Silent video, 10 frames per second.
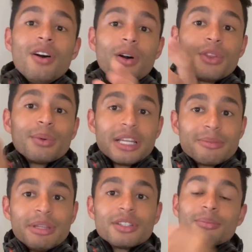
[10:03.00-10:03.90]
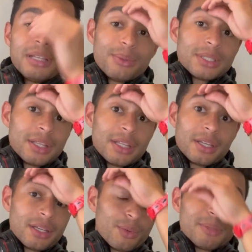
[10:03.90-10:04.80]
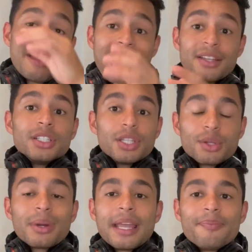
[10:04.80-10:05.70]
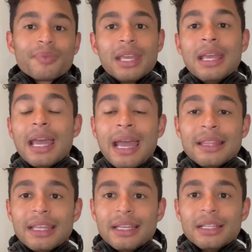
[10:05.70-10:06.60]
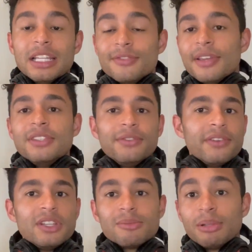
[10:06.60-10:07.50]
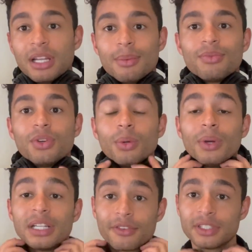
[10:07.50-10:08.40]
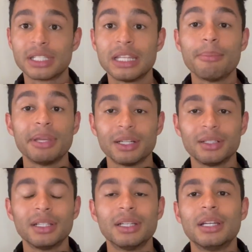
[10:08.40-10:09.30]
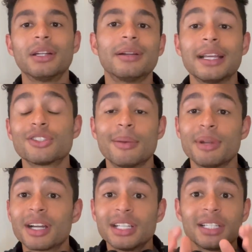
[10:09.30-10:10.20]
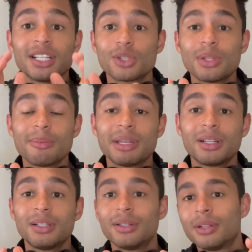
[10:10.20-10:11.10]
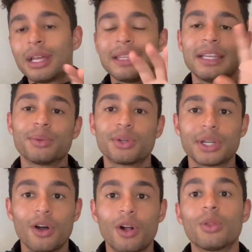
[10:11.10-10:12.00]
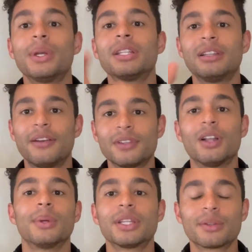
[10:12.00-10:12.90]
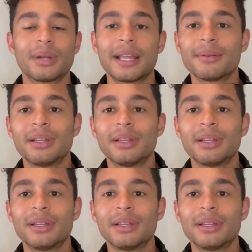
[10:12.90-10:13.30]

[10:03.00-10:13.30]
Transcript: all the right speakers are playing what's panned to the right. And then it's 50-50 split up for whatever's in the middle. right? So I'm not going to touch the one in the middle, and then we're going all the way to the left, all the way to the right.